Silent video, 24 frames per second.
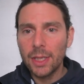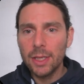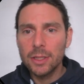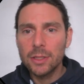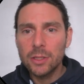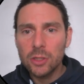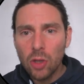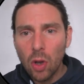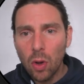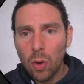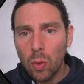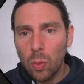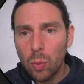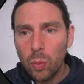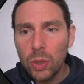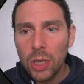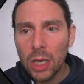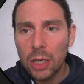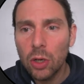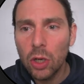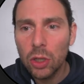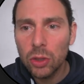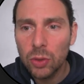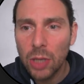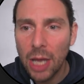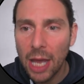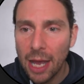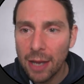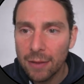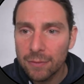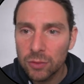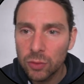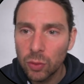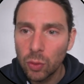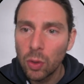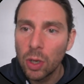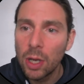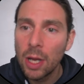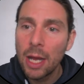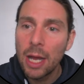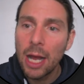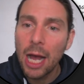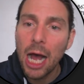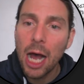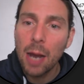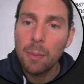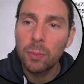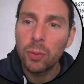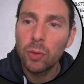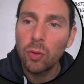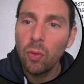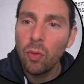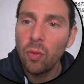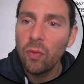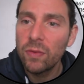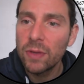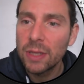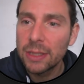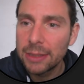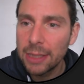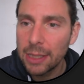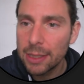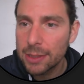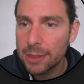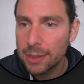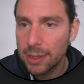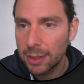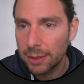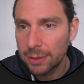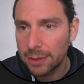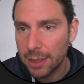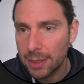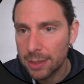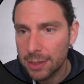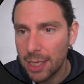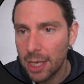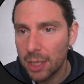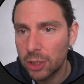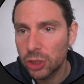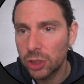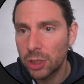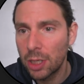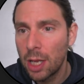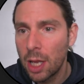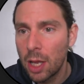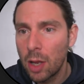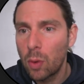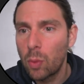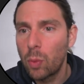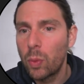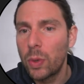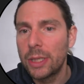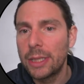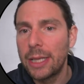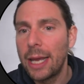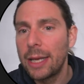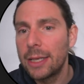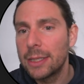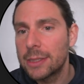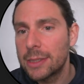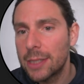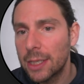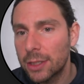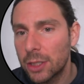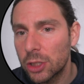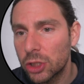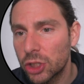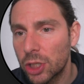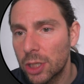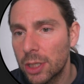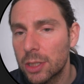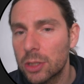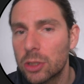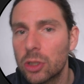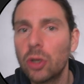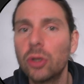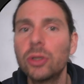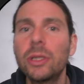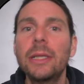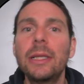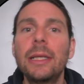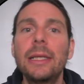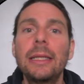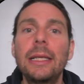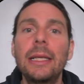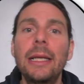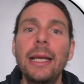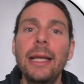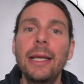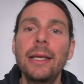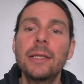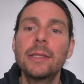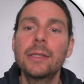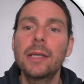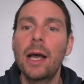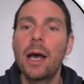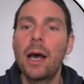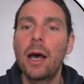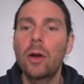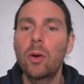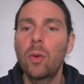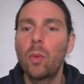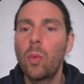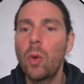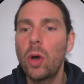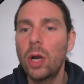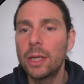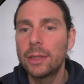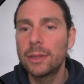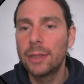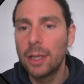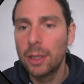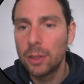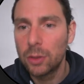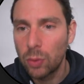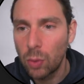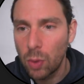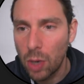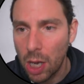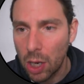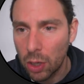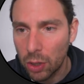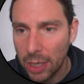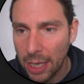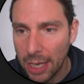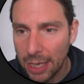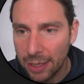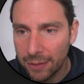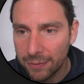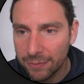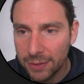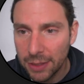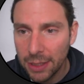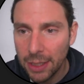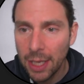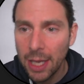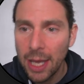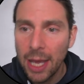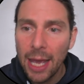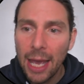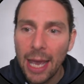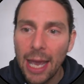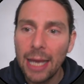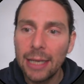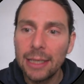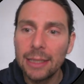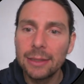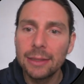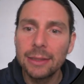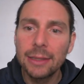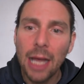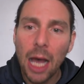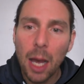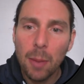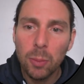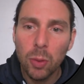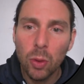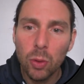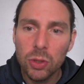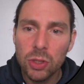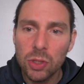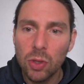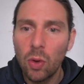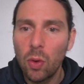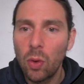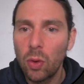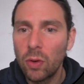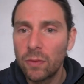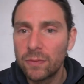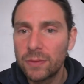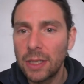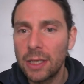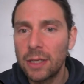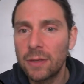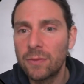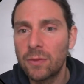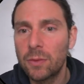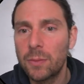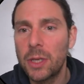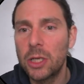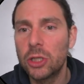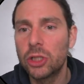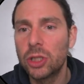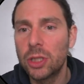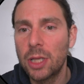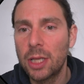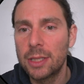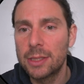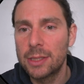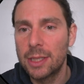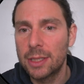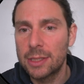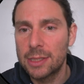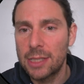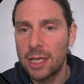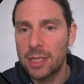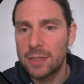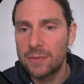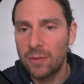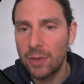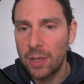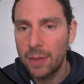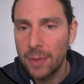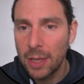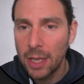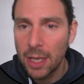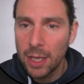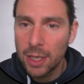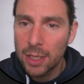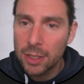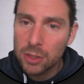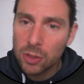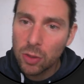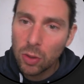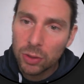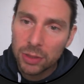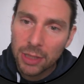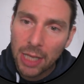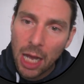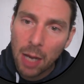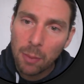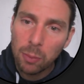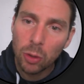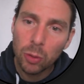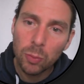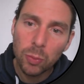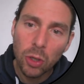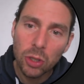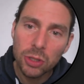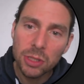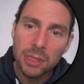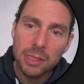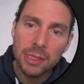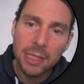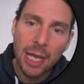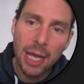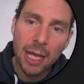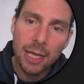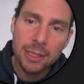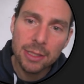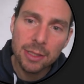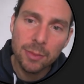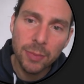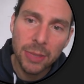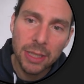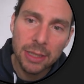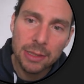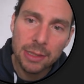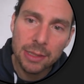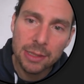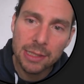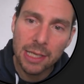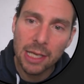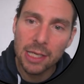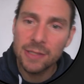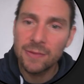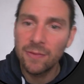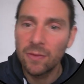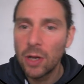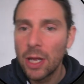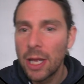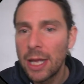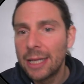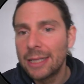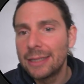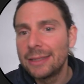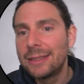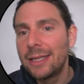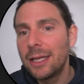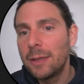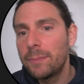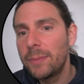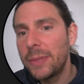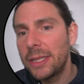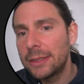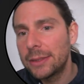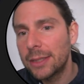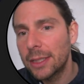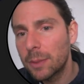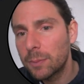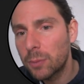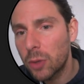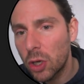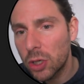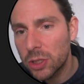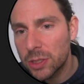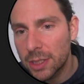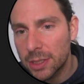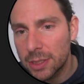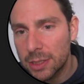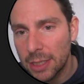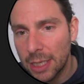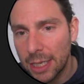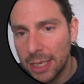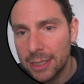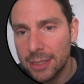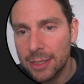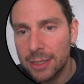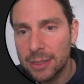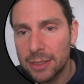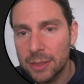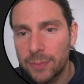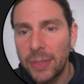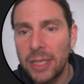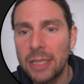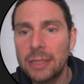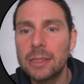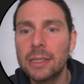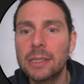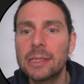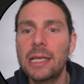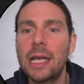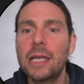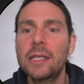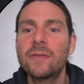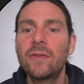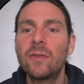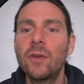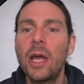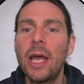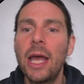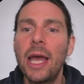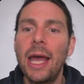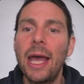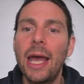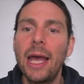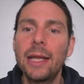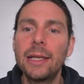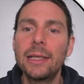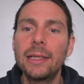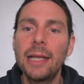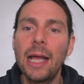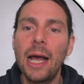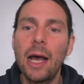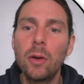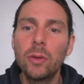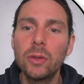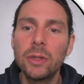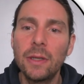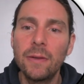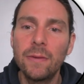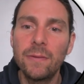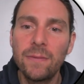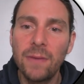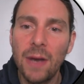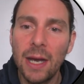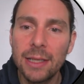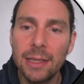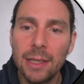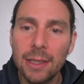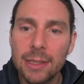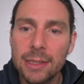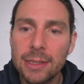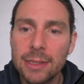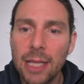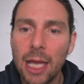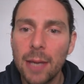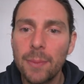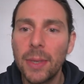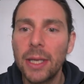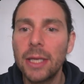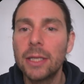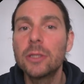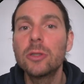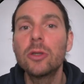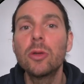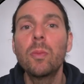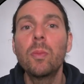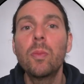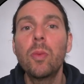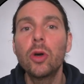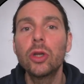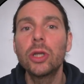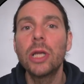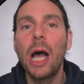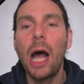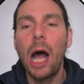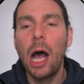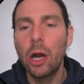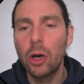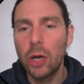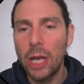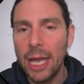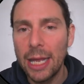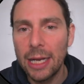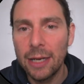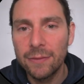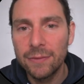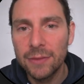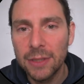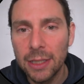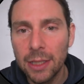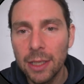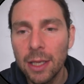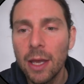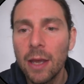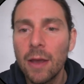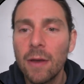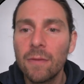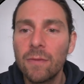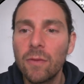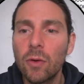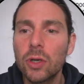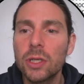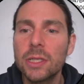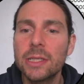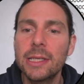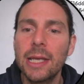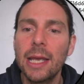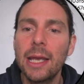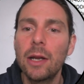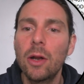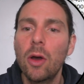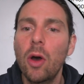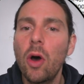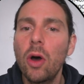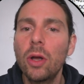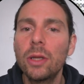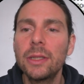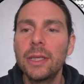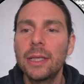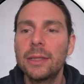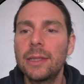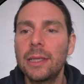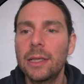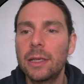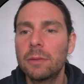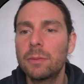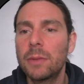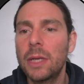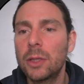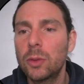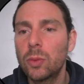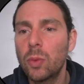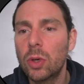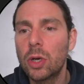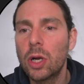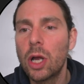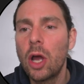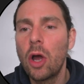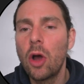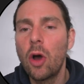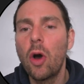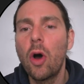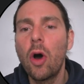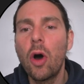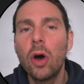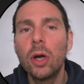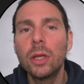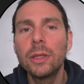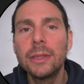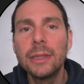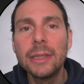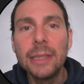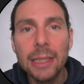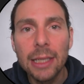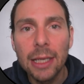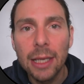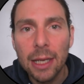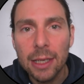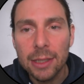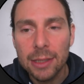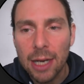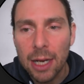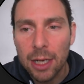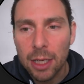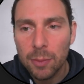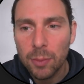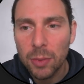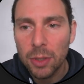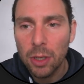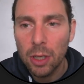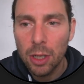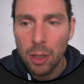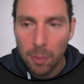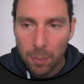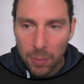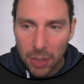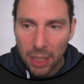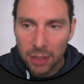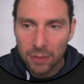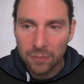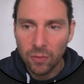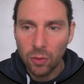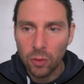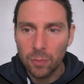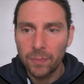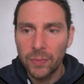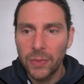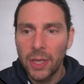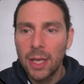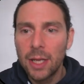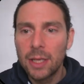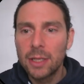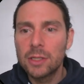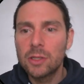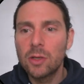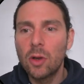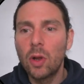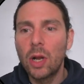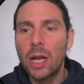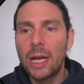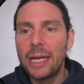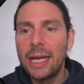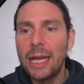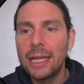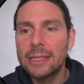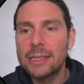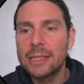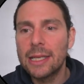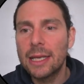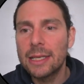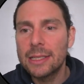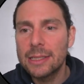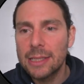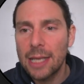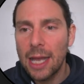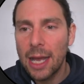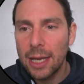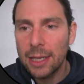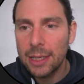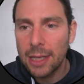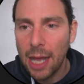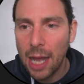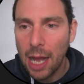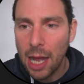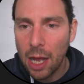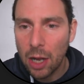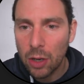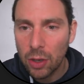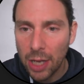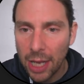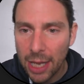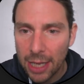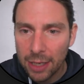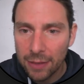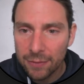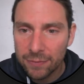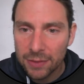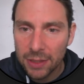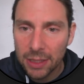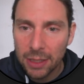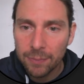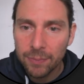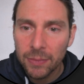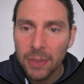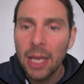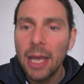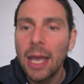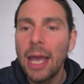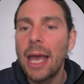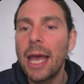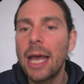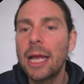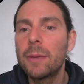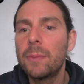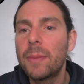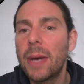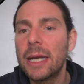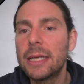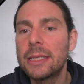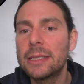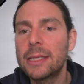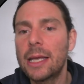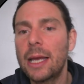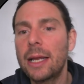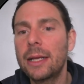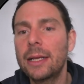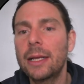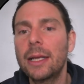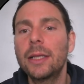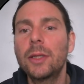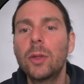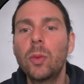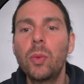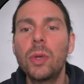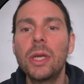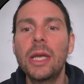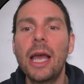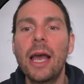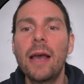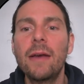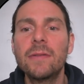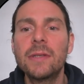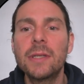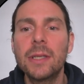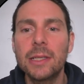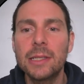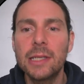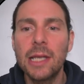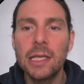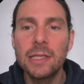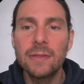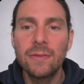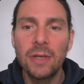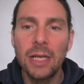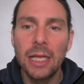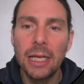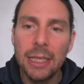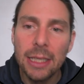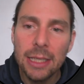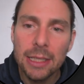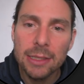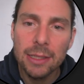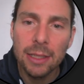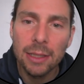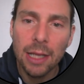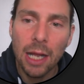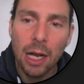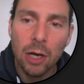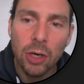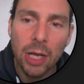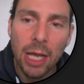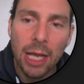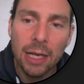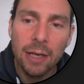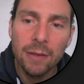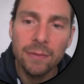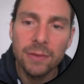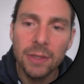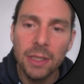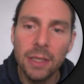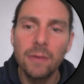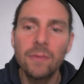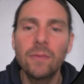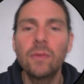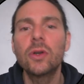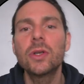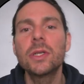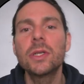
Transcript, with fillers: so we are going to have to approve this transaction with a signature so that it links our wallet to our NFT and that it uploads all of the information successfully. So the upload process has been successful, the minting process is been successful, and now the final step is to put our NFT for sale on the Ethereum network on the Rarible platform. So let's sign our NFT and by signing it, we have successfully listed our NFT for